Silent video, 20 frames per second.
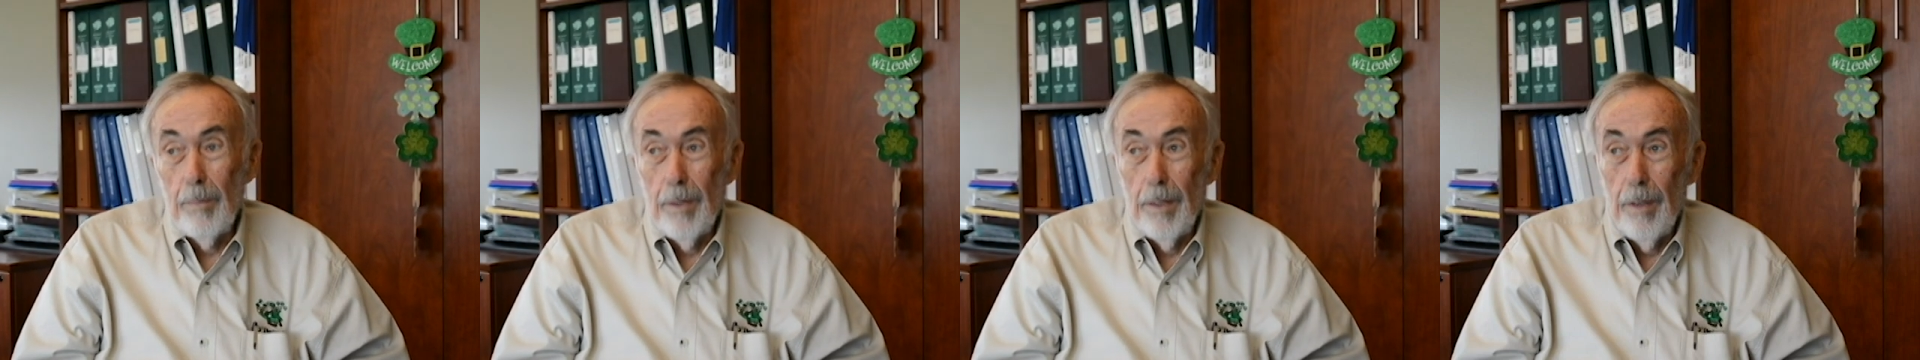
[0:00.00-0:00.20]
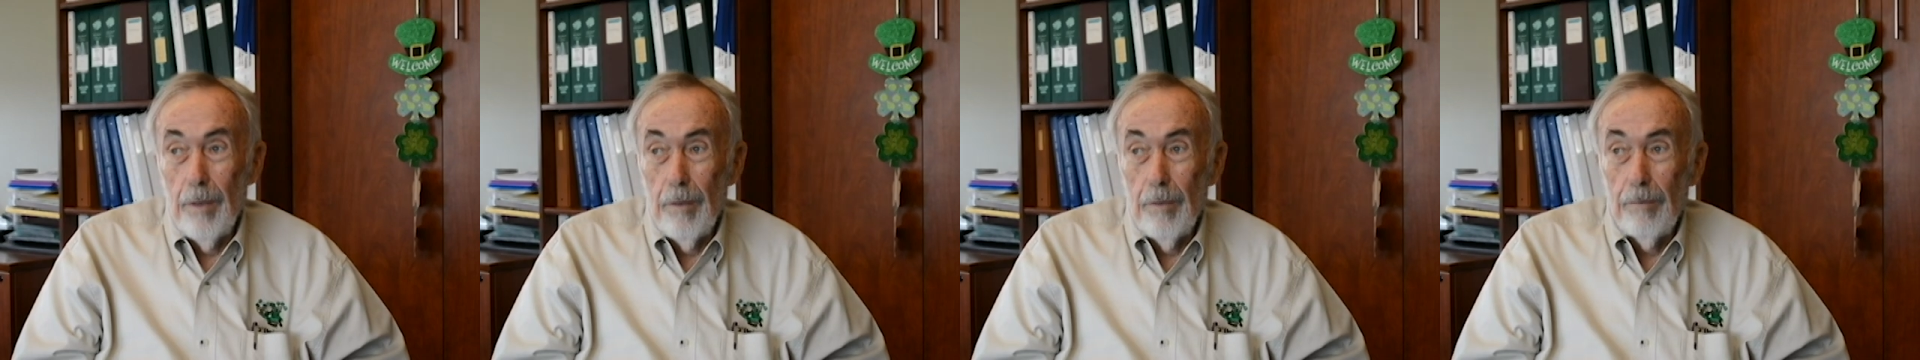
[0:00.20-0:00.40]

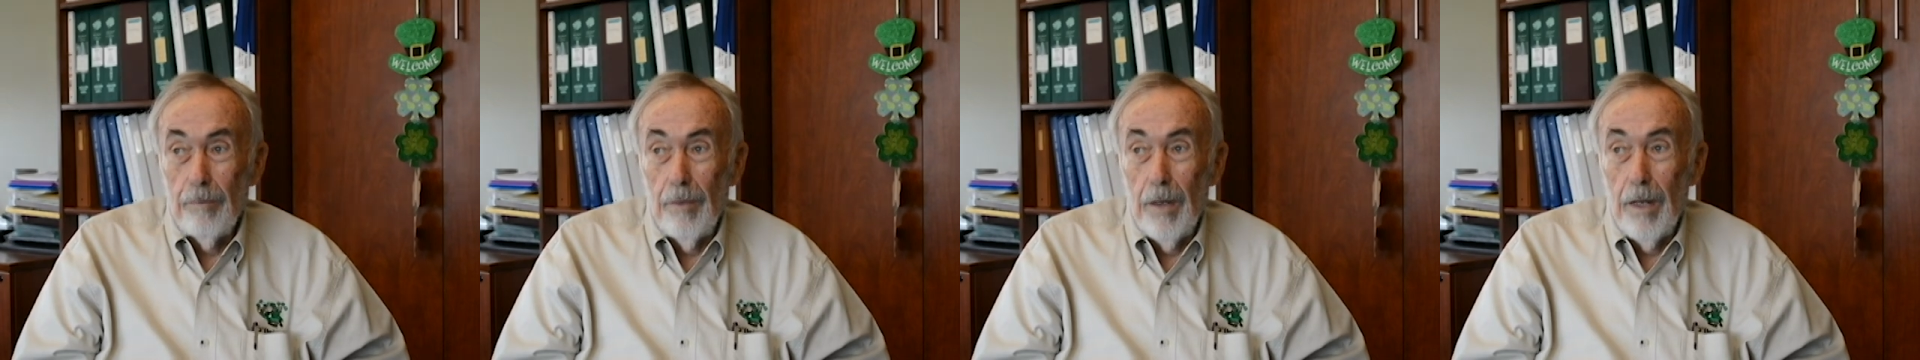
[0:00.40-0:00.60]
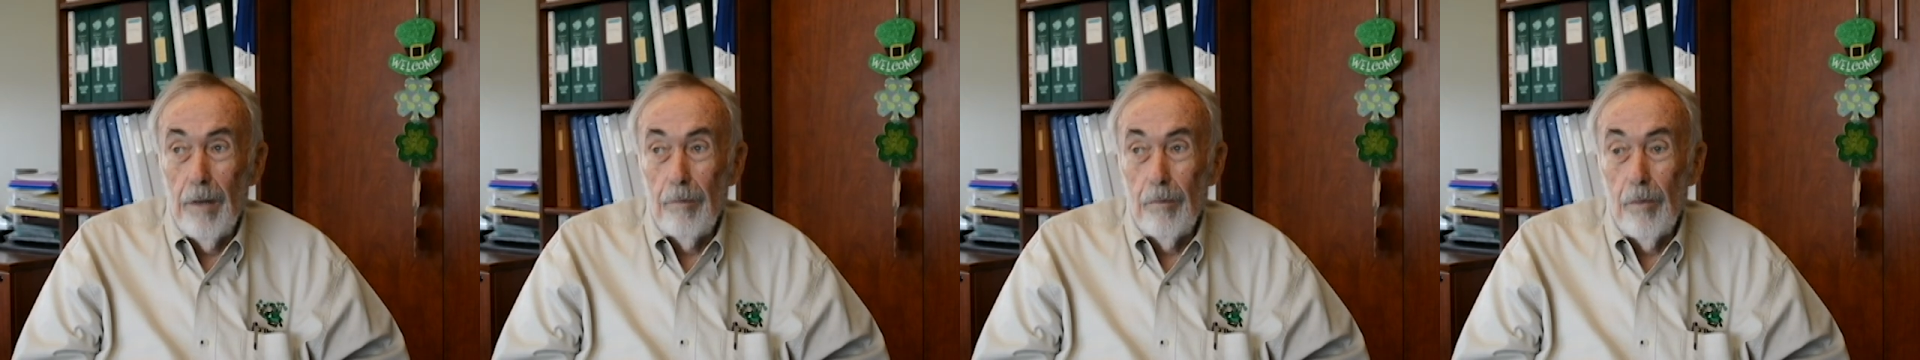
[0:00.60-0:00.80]
another
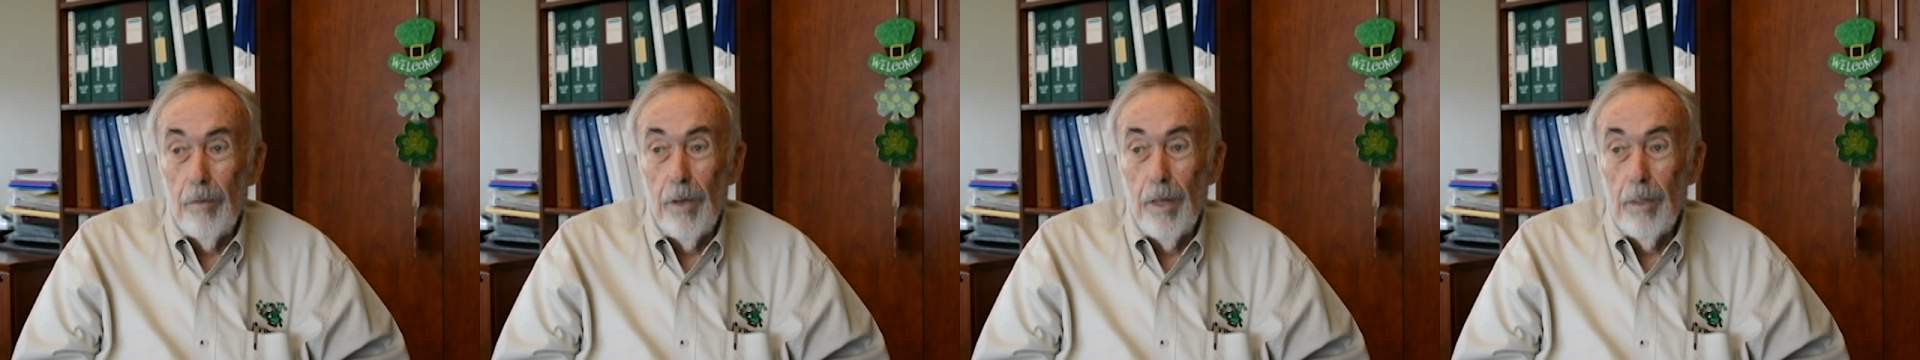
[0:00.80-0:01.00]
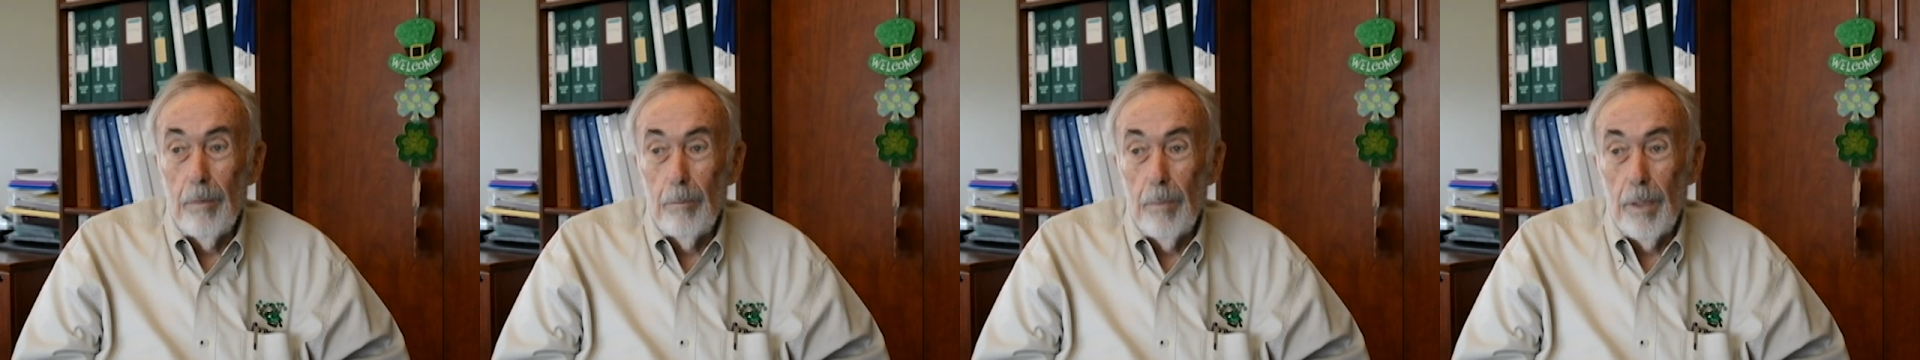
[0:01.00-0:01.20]

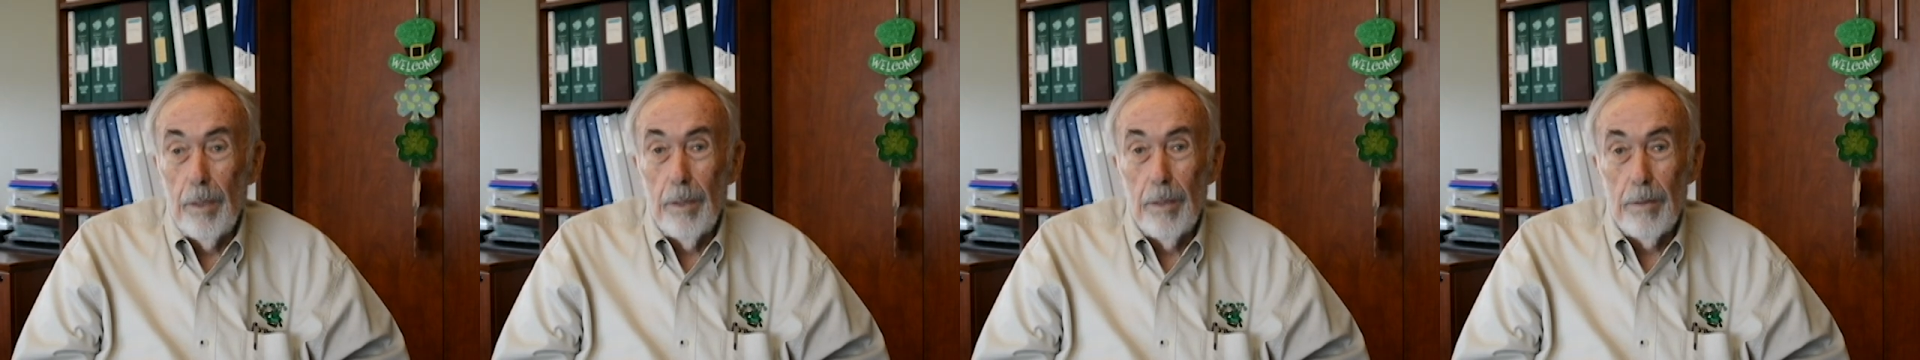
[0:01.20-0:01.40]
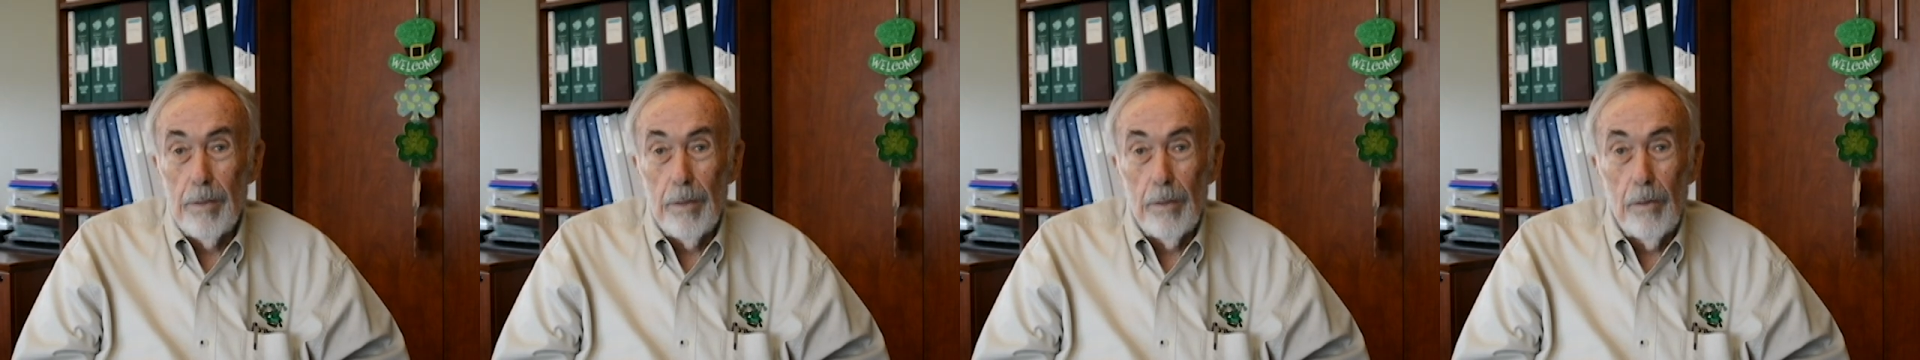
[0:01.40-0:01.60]
$5,000
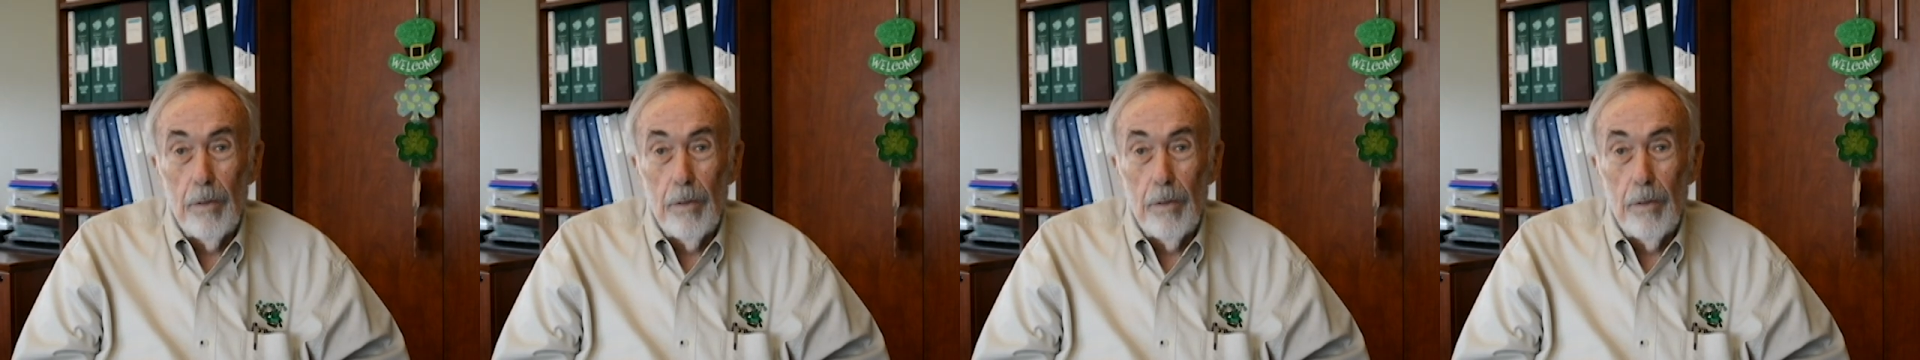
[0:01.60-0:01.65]
because the